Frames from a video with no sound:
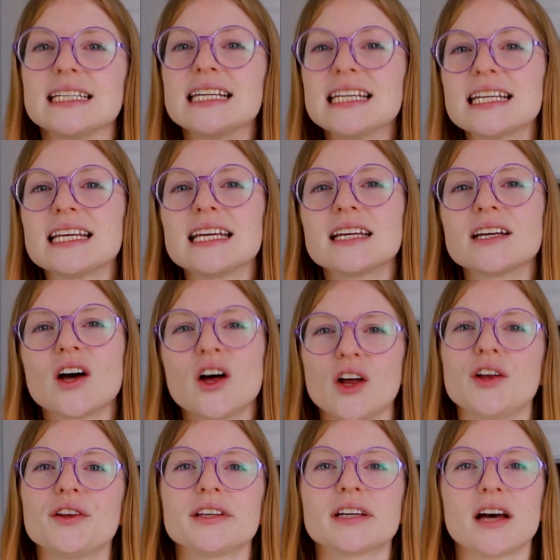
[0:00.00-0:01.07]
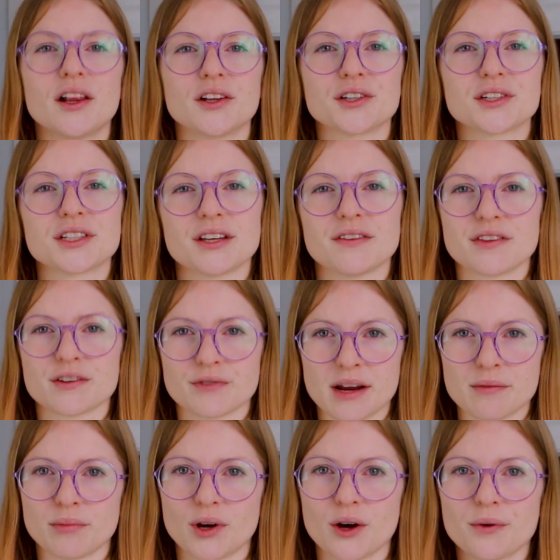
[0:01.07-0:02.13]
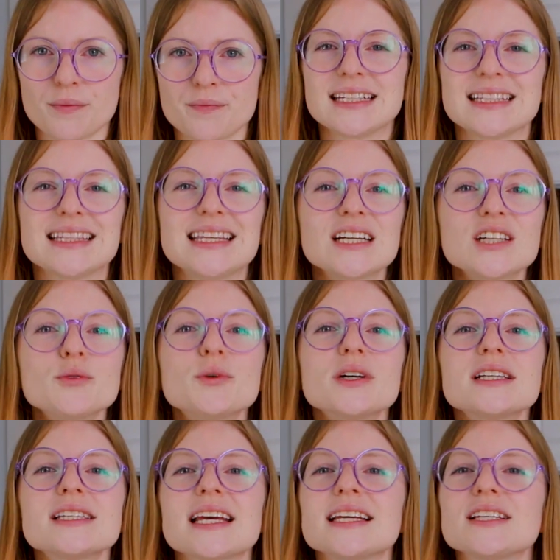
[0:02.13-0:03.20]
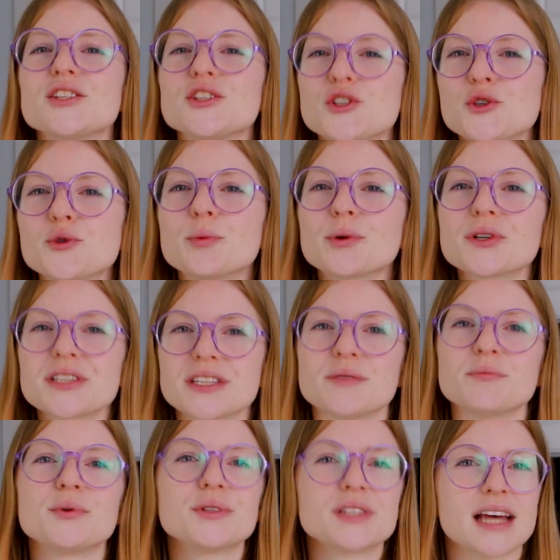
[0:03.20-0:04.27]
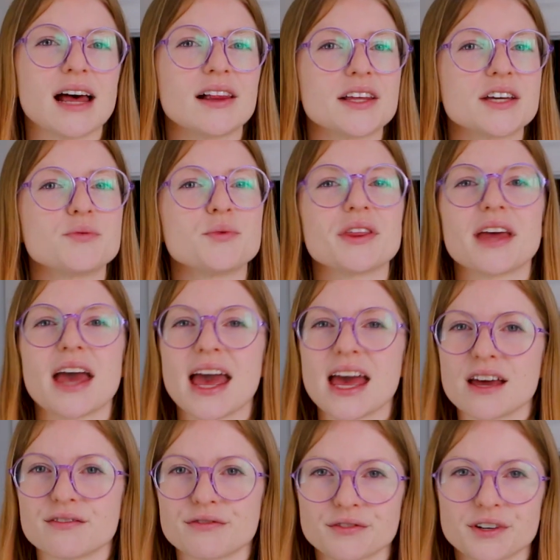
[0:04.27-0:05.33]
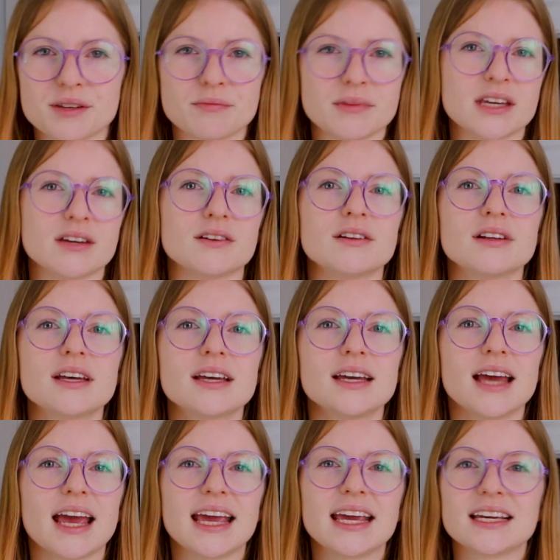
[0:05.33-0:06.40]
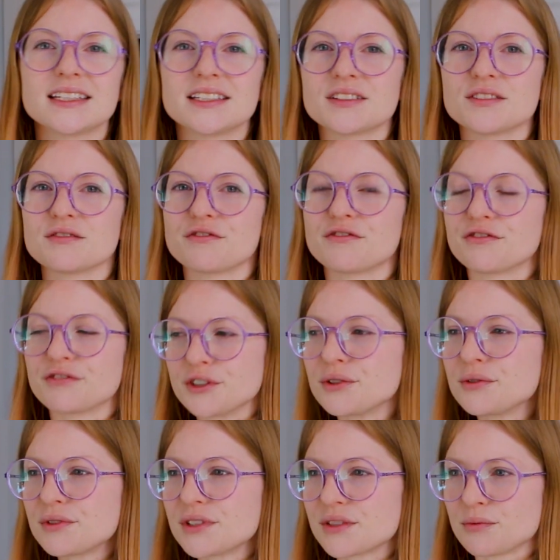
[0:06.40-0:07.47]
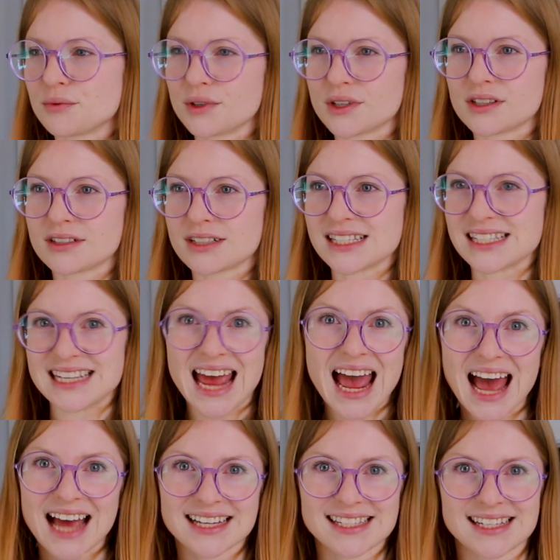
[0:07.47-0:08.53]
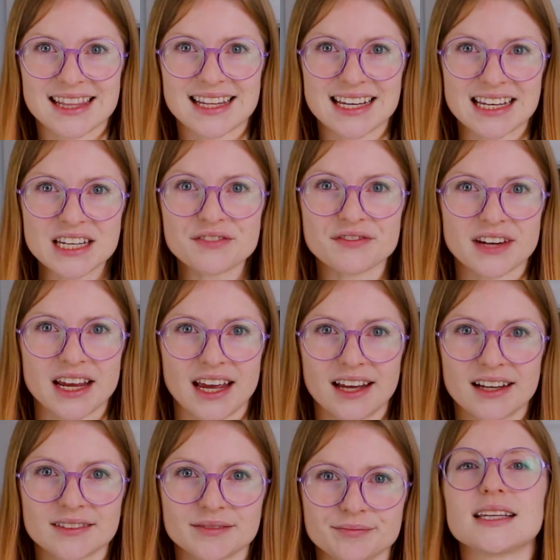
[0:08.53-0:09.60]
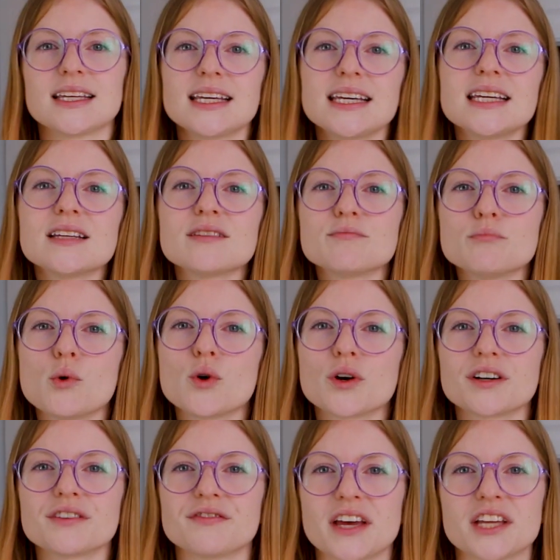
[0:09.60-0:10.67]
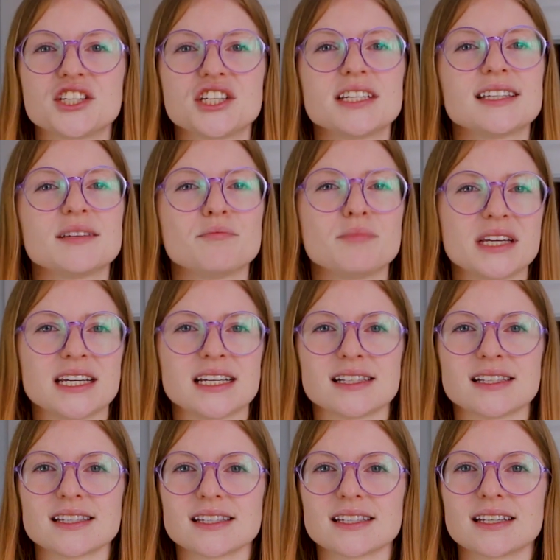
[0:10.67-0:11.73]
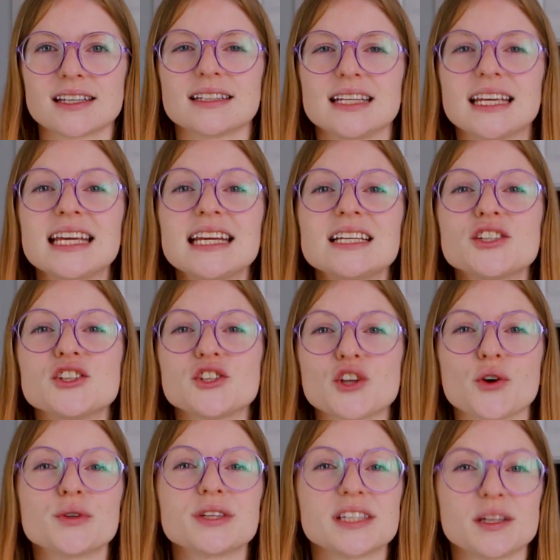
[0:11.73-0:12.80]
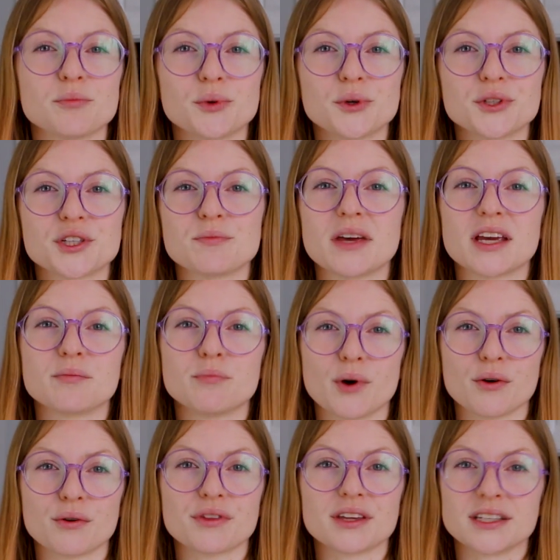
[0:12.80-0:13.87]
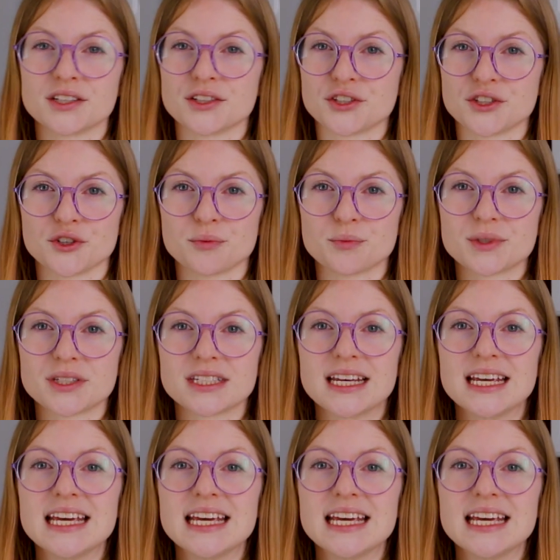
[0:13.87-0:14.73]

Eating all the colors of the rainbow. There was a super simple salad with every meal, and fruits were snacks in the evening. Eat more veggies and beans. It is so simple to make both into soups.